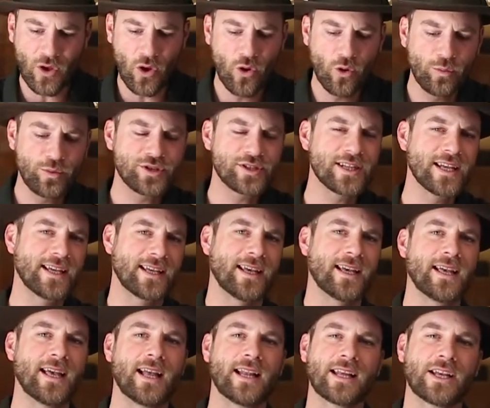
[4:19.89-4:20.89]
almost like
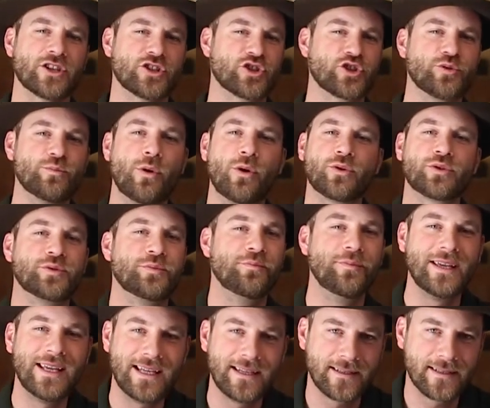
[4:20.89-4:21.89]
a like a smoked
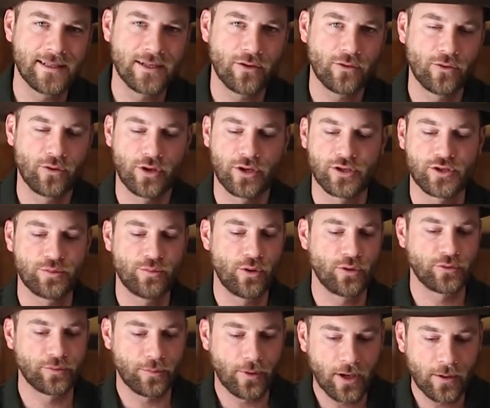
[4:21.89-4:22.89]
meat or a
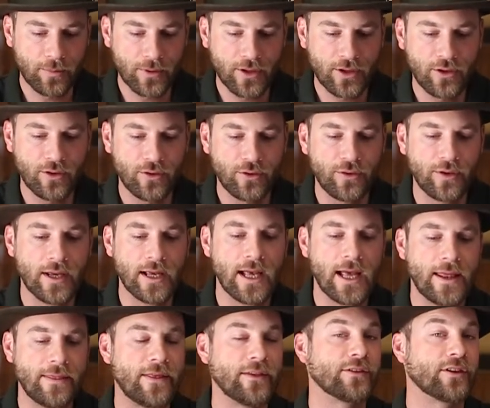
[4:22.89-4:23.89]
smoked barbecue
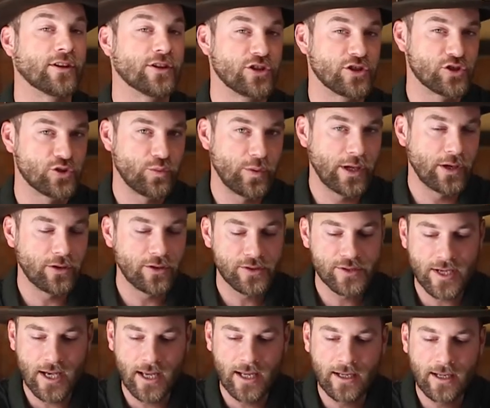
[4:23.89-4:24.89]
that's on the sweeter
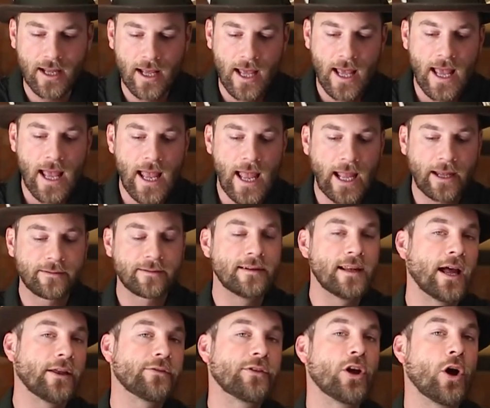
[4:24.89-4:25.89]
side. It's
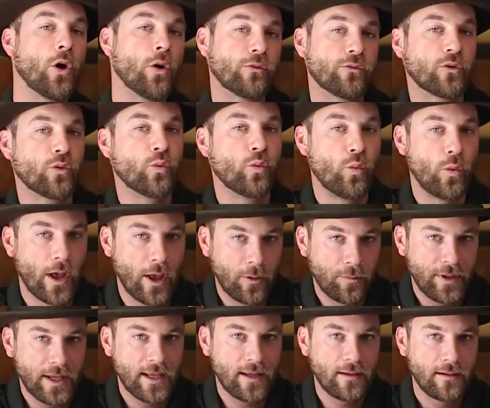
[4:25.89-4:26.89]
not the
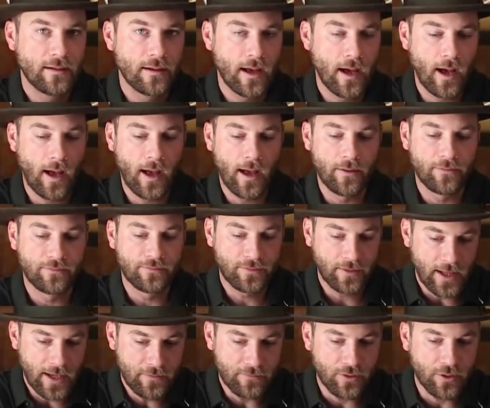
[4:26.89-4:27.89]
overwhelming uh,
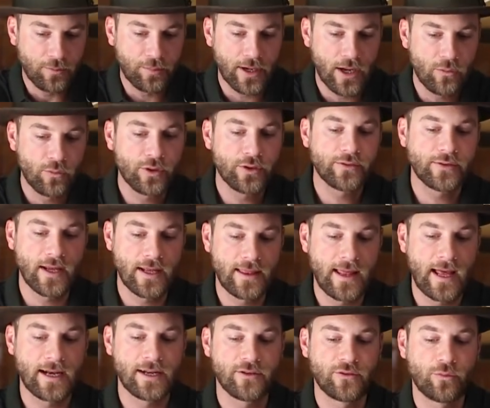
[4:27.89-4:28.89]
flavor, but I will say
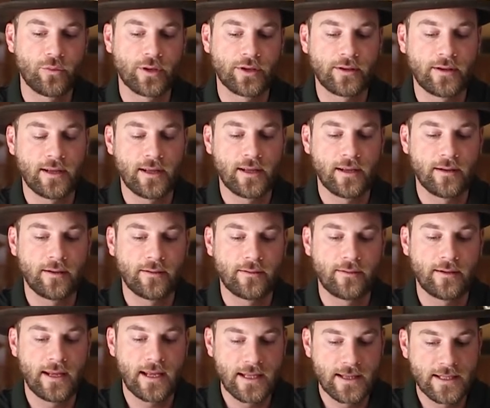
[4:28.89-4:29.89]
that is what
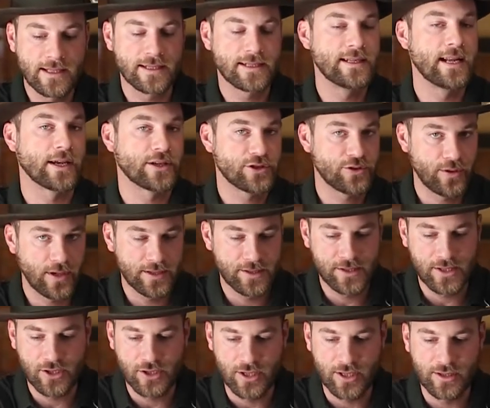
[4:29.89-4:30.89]
is in this next
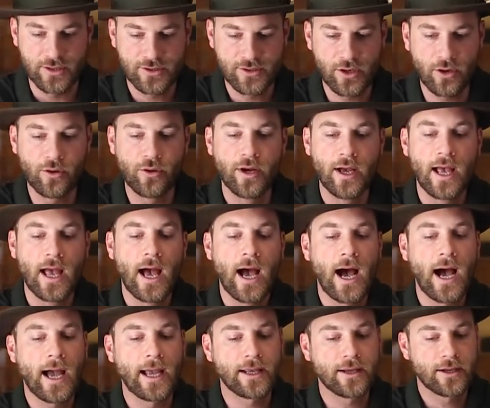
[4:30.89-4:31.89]
transition. So
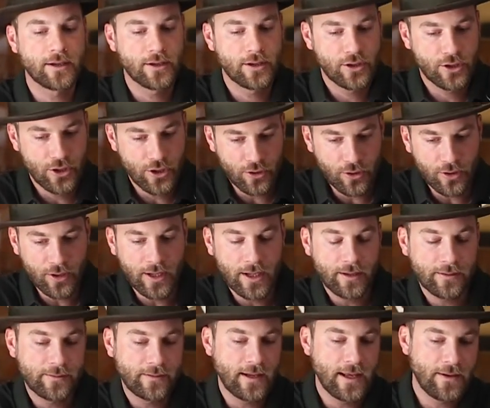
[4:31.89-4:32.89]
I
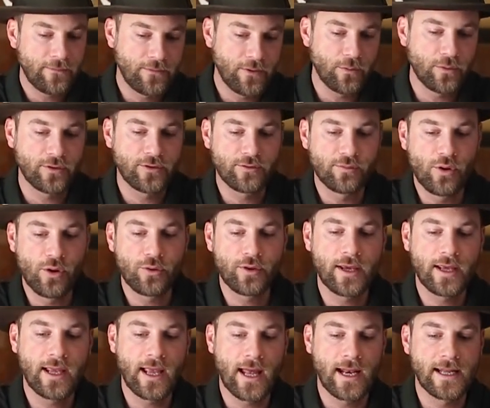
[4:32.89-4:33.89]
curious if it was
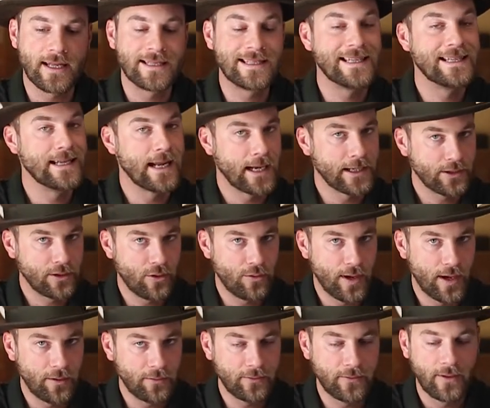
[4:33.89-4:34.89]
smoking and it did not go
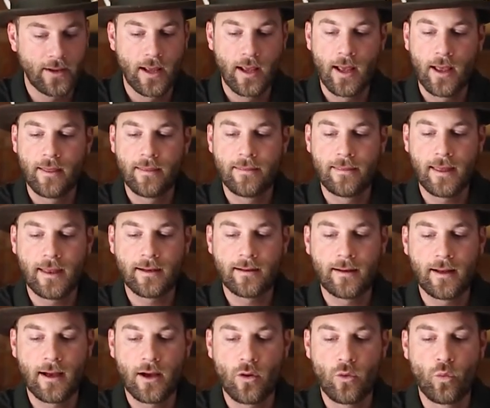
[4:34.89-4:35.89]
out,
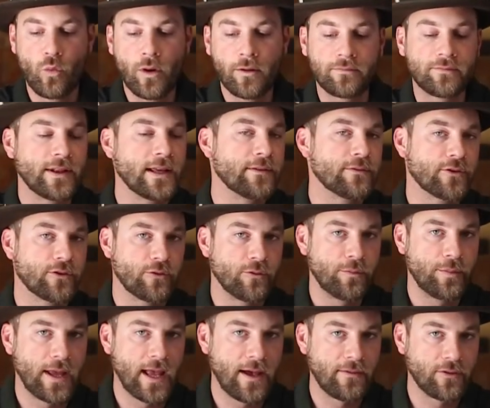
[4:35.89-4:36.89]
then uh, what flavors
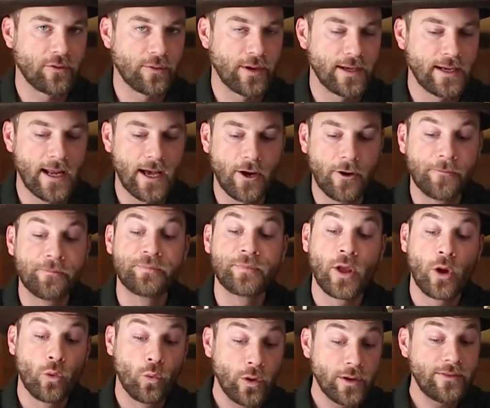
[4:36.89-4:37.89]
would be having right now.
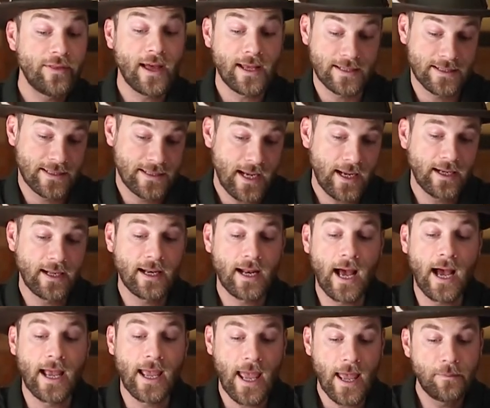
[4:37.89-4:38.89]
With that stated,
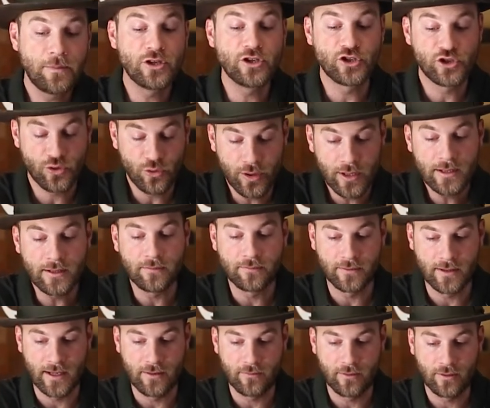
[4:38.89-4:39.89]
I am enjoying the
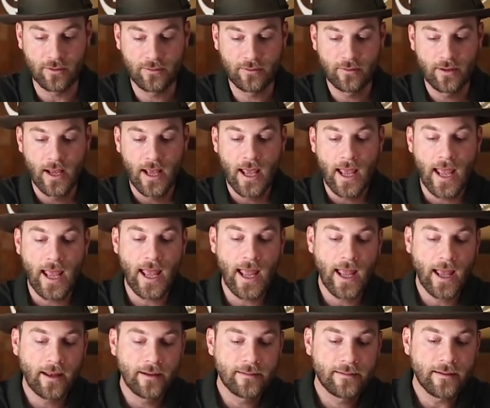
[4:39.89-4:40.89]
flavors.
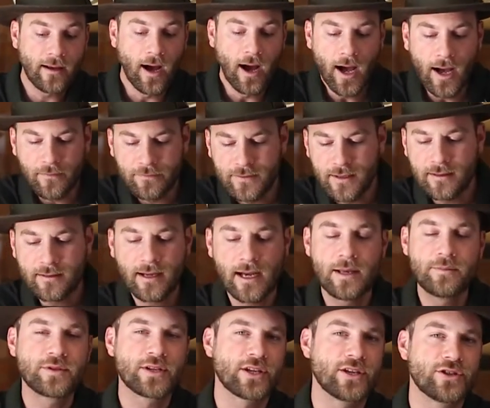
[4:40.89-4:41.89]
And
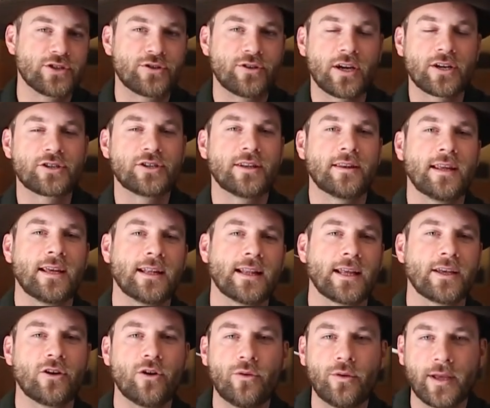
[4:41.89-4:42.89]
oftentimes a construction thing
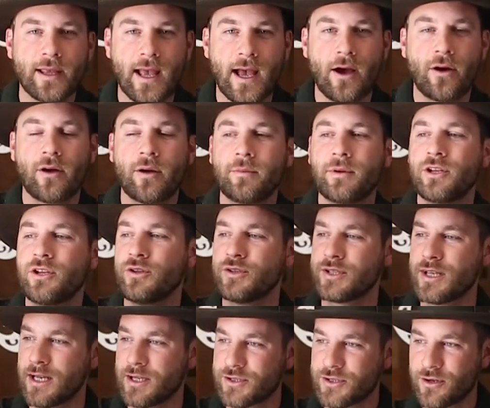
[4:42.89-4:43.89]
like going out, I mean, you
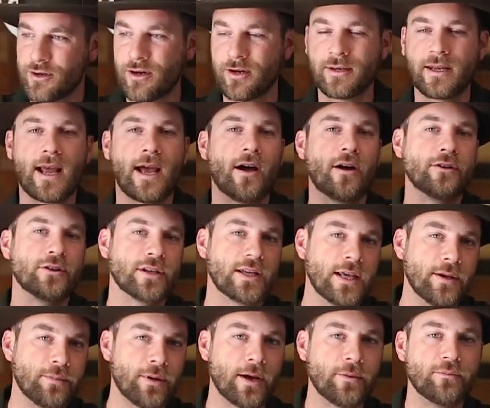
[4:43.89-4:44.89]
set a cigar down, you
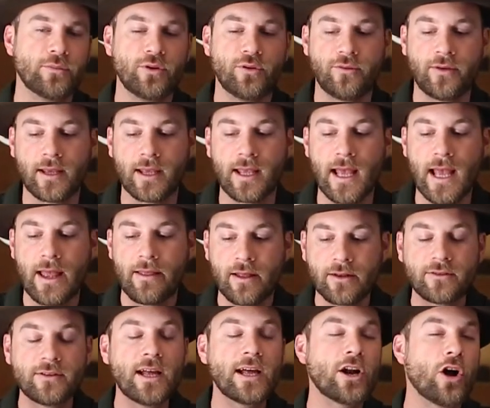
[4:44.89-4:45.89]
keep on moving.
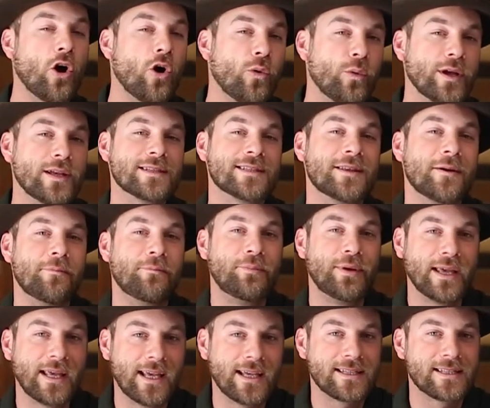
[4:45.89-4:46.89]
That's not always the
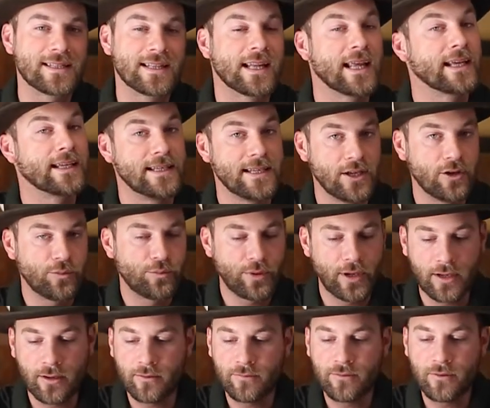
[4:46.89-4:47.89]
biggest like deal
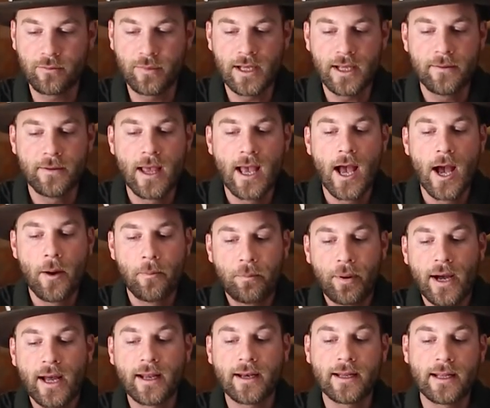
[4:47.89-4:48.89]
breaker for me,
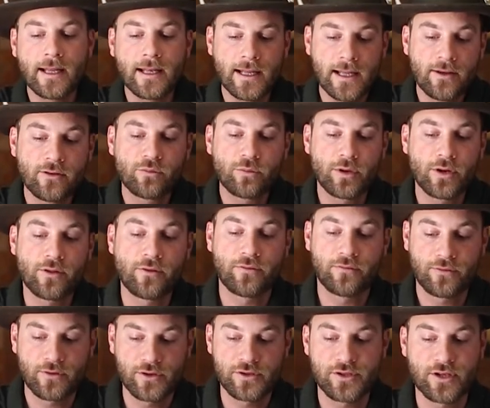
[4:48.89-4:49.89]
but it is one of the
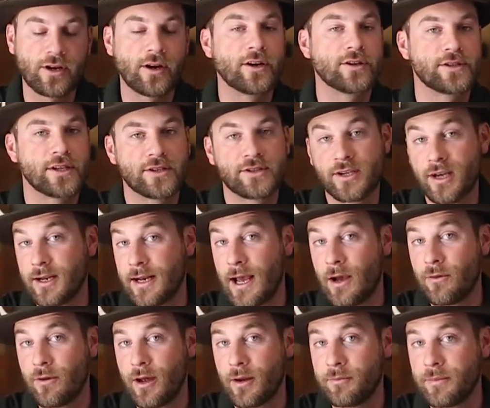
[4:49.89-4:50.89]
first cigars that's gone
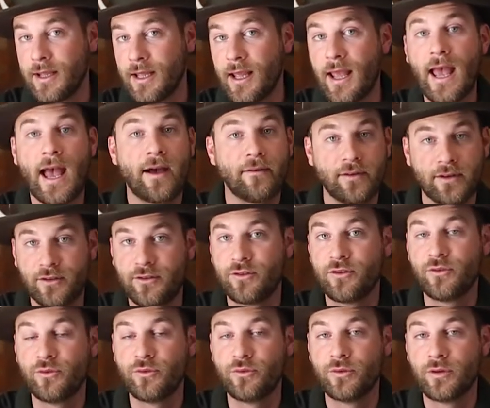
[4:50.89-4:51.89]
out on me having
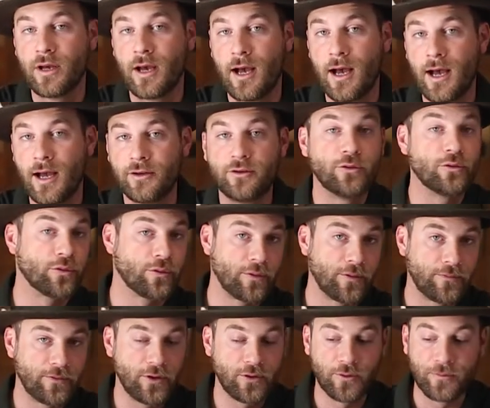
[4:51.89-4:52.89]
to uh, do a
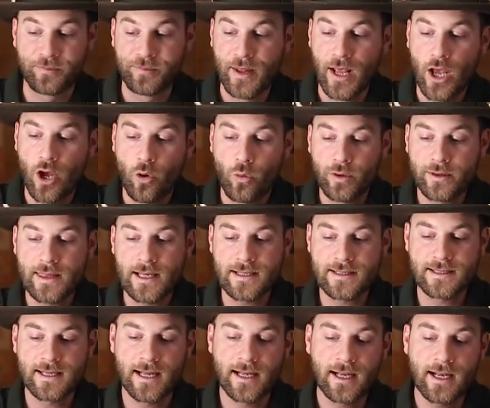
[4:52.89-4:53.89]
review. With that
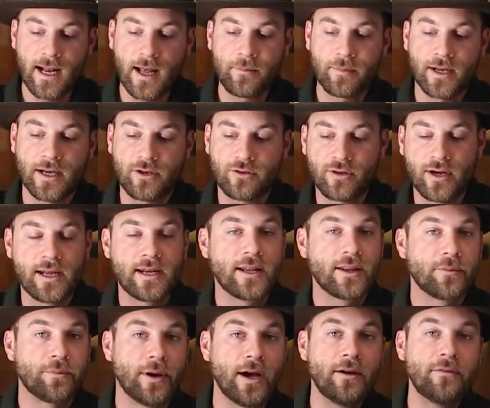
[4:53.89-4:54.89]
stated, I'm gonna try
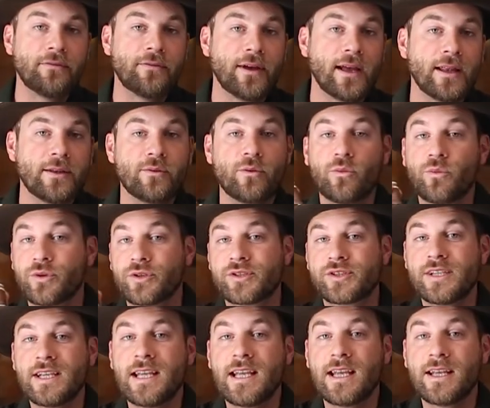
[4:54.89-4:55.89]
another puff and then we'll
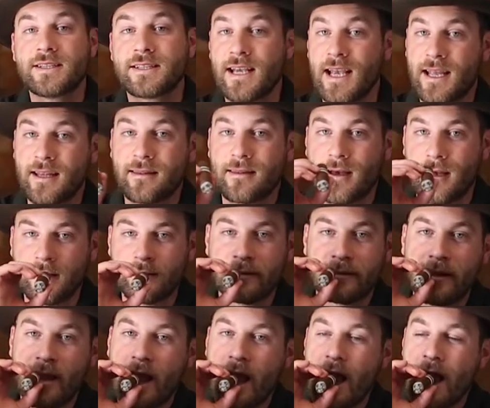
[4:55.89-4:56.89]
see second thoughts.